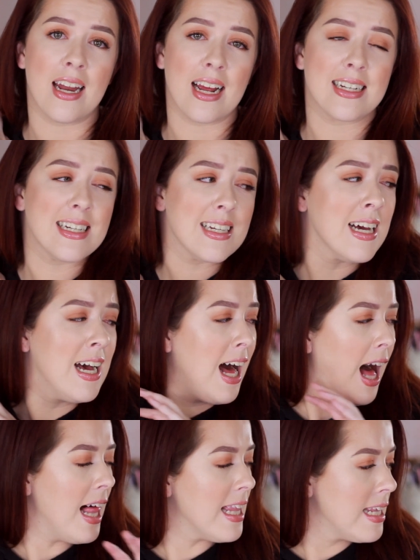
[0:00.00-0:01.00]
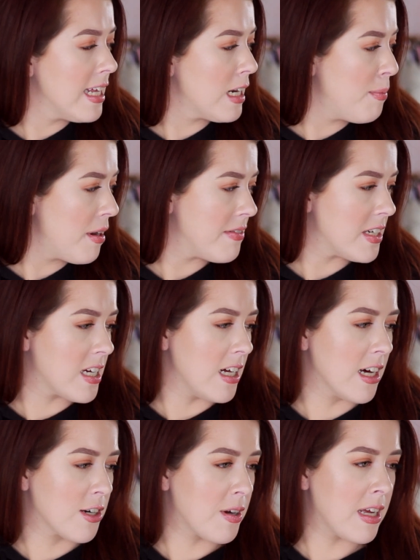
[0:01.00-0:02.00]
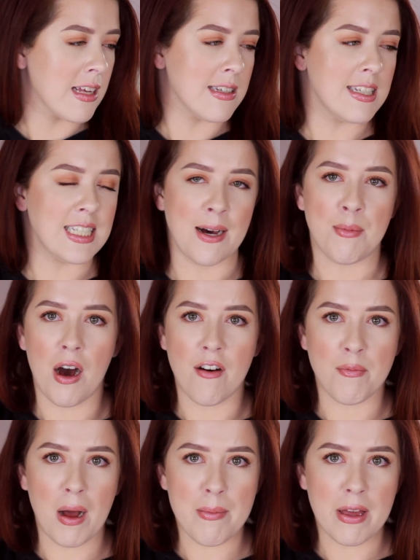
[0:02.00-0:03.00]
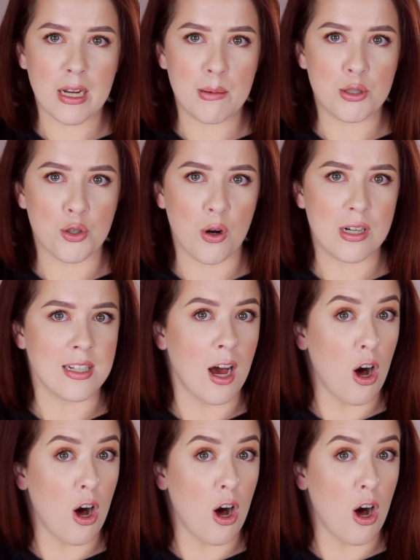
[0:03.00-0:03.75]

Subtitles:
and I did a little bit of decluttering in some of my makeup drawers,